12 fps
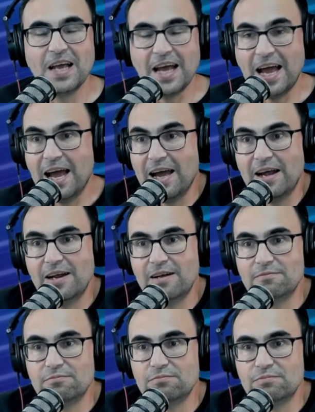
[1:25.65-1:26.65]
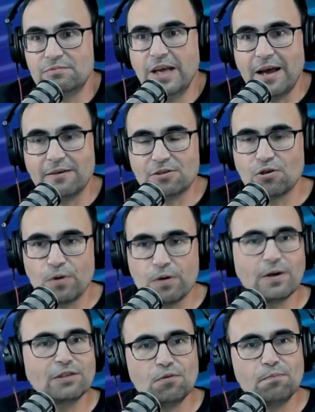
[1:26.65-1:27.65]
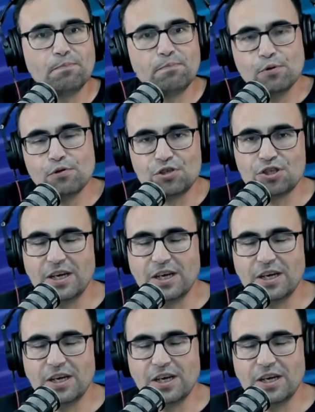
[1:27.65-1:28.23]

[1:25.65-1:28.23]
And yeah, so we want to push,